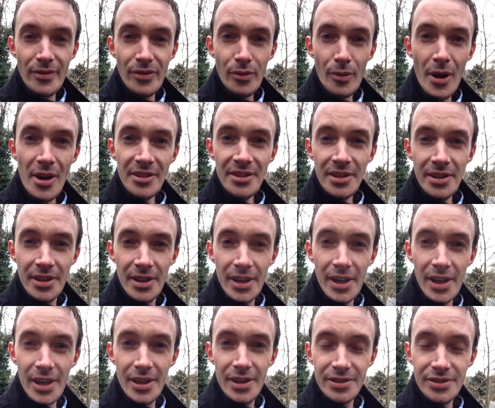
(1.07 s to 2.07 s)
everyone,
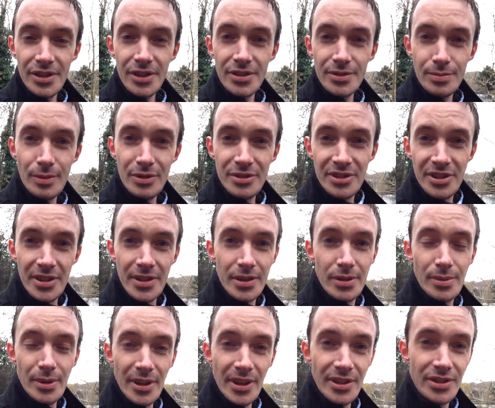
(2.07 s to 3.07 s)
just wanted to
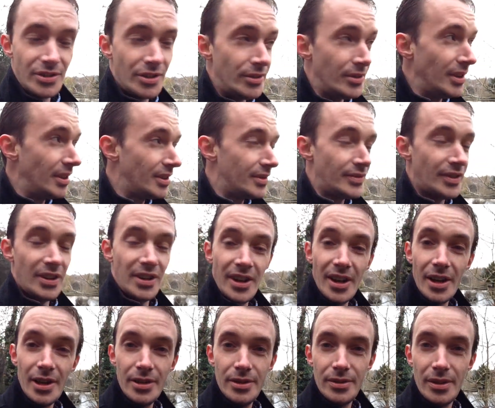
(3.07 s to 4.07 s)
quickly shoot this
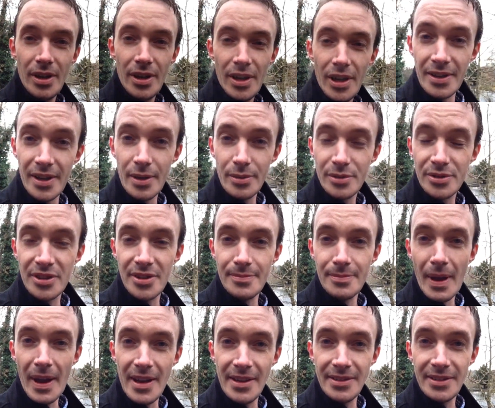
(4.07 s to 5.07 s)
video of Nelson
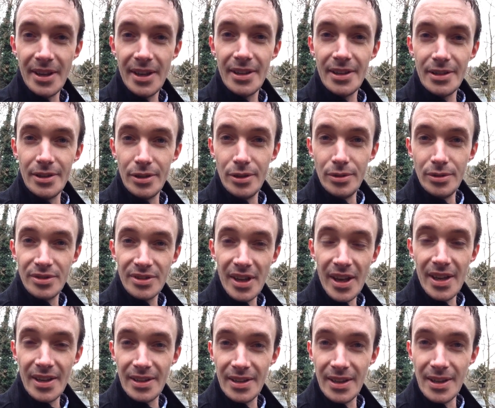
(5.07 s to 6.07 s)
Mandela, who
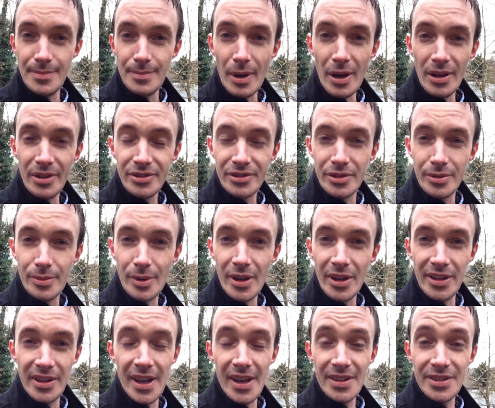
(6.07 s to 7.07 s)
sadly passed
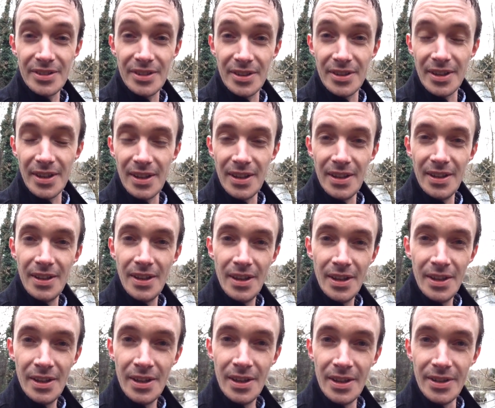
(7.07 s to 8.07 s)
away yesterday
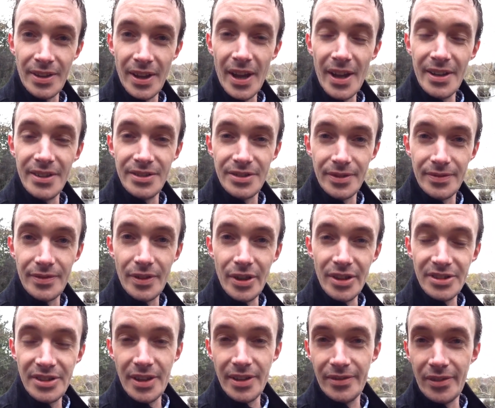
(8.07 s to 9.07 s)
at the age of
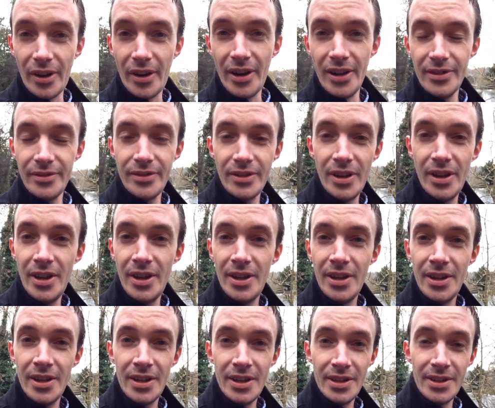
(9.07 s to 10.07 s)
95.
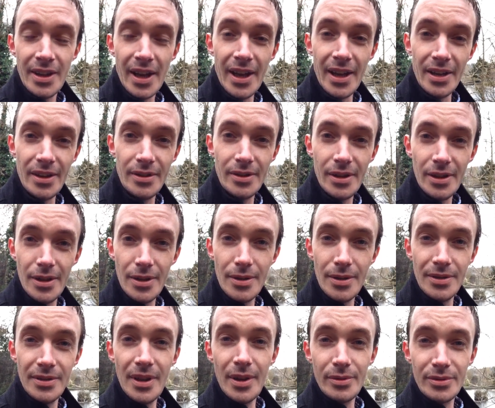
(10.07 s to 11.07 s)

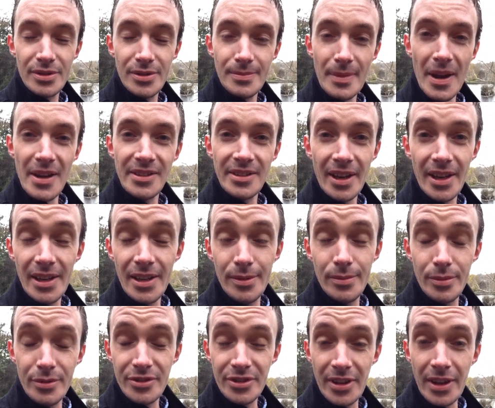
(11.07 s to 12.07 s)
Now Nelson
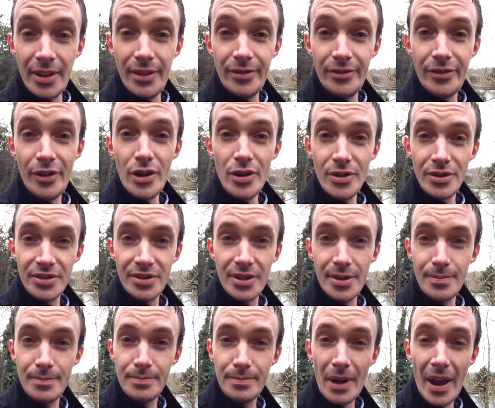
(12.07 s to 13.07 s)
Mandela was the
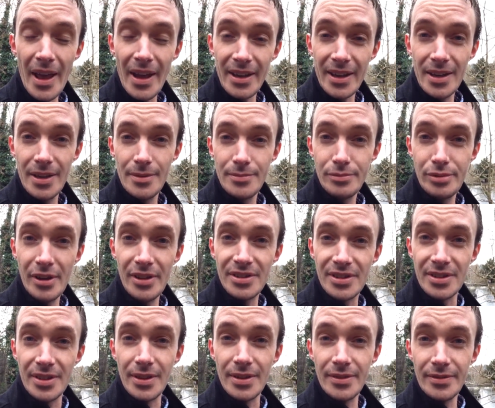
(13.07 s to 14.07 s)
first black
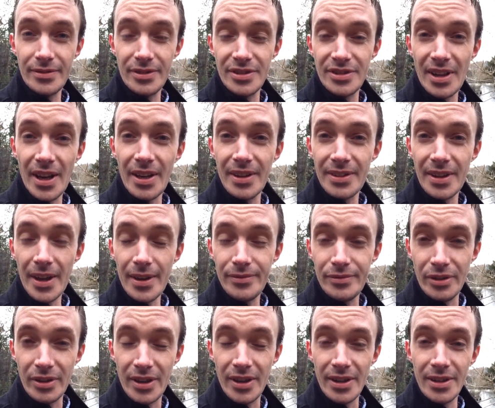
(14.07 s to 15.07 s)
president for South
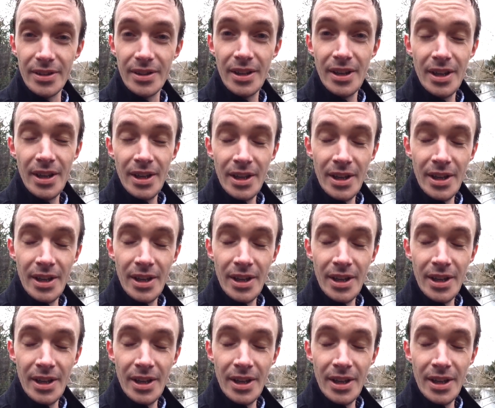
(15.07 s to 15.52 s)
Africa,